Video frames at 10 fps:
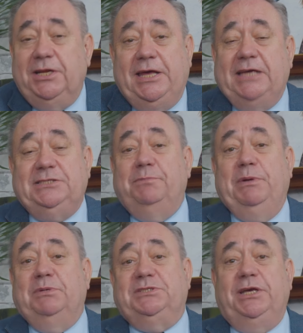In the case of
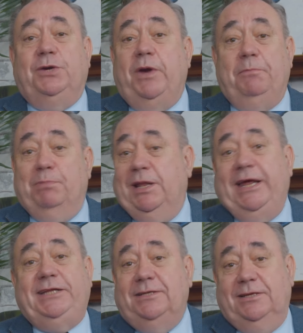the BBC, quite
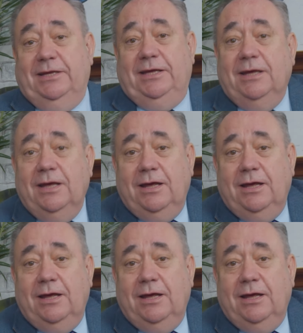blatantly,